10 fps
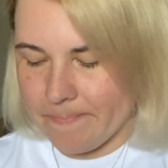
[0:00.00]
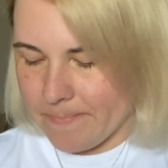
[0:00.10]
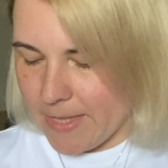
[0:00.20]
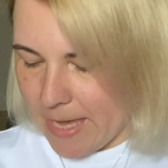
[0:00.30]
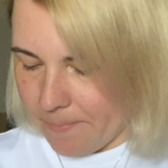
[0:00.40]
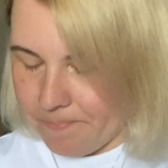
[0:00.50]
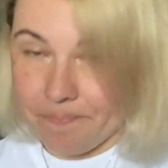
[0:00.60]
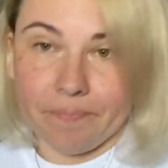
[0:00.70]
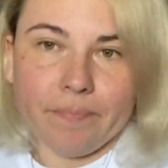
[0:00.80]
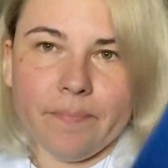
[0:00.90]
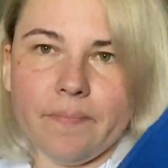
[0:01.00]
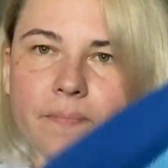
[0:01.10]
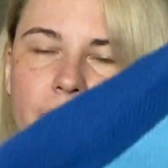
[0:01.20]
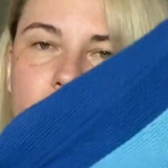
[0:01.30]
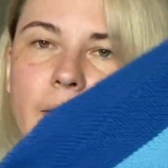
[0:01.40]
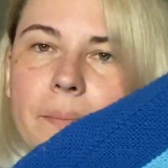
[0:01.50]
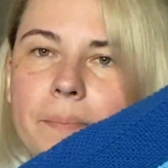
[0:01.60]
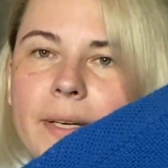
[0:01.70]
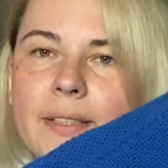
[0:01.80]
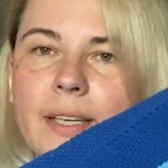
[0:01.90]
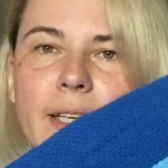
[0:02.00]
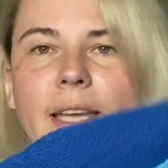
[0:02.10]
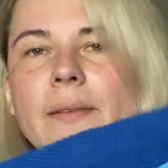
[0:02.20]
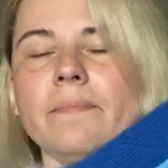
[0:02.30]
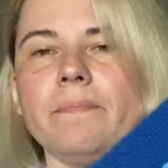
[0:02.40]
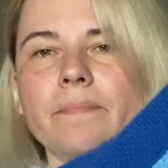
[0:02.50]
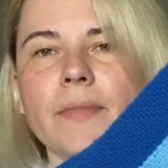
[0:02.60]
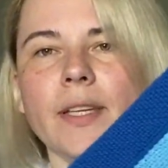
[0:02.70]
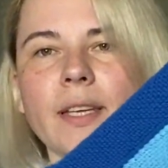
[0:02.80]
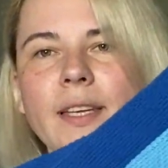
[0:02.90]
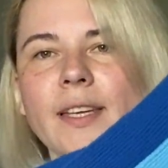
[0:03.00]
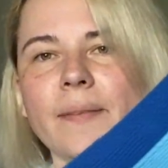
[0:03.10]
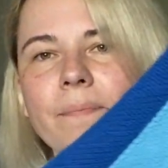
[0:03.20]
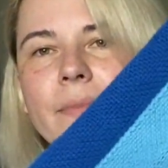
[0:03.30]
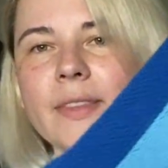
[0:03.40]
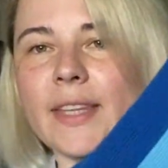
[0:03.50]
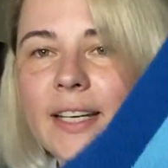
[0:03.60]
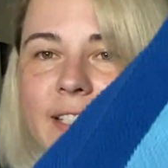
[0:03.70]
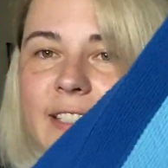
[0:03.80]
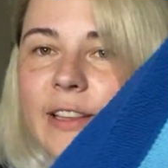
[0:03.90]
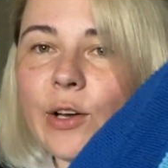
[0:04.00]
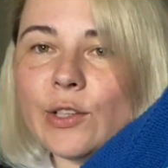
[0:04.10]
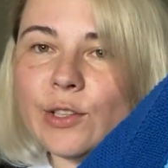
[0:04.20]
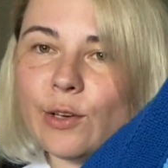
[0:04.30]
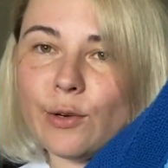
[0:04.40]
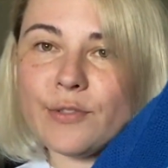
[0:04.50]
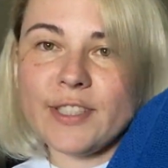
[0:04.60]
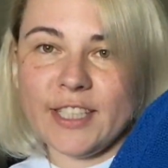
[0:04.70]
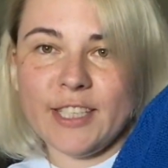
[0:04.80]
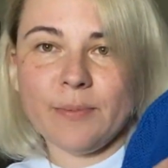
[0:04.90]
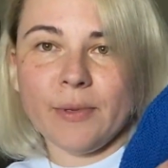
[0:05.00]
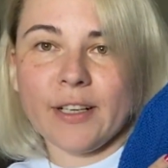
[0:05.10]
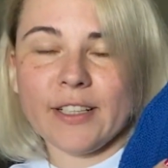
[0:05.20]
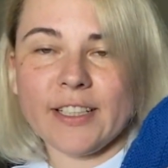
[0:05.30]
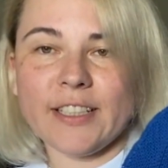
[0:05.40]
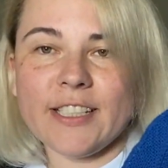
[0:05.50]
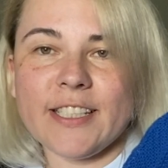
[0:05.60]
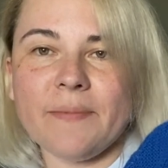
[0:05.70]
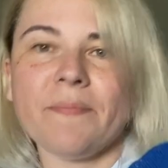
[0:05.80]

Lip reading: Yeah, but again, there's a lot of stitch markers.